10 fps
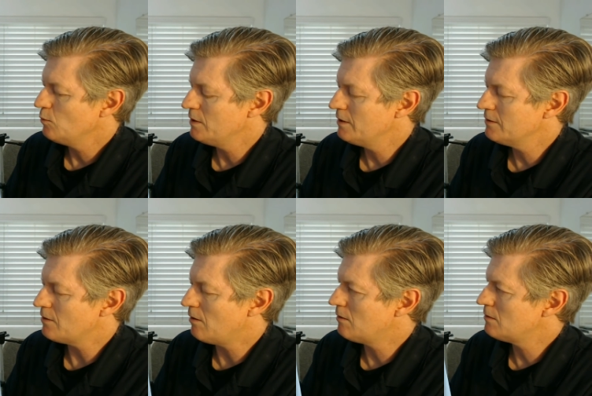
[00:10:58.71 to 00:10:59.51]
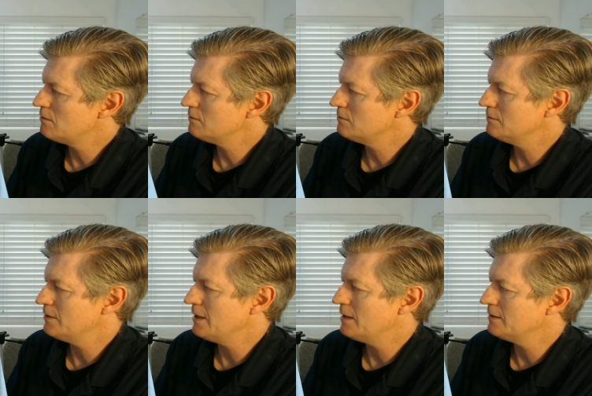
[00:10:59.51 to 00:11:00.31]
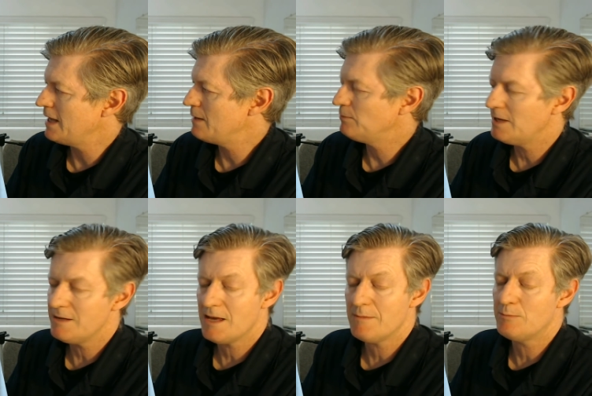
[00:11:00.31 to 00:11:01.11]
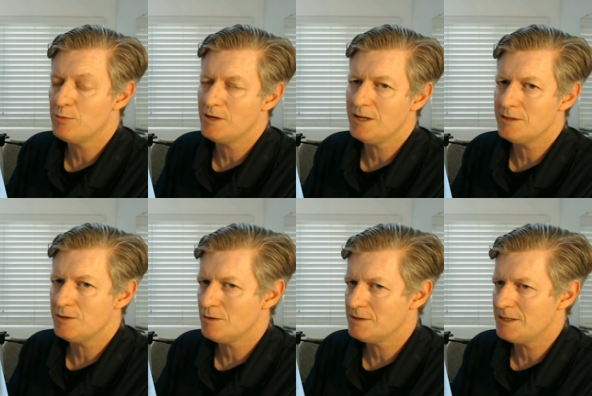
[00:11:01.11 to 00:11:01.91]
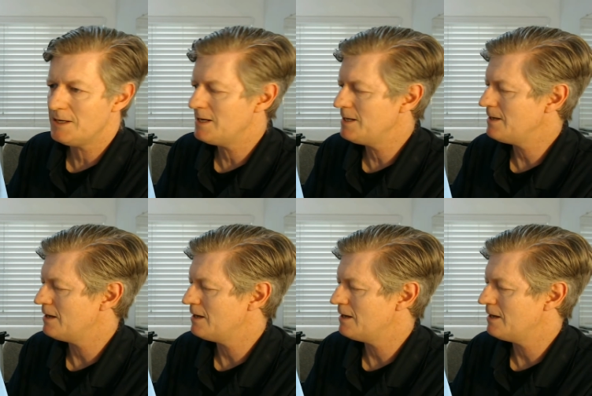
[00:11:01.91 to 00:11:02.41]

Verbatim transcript: with all the uh, gameplay that I've been putting into it today.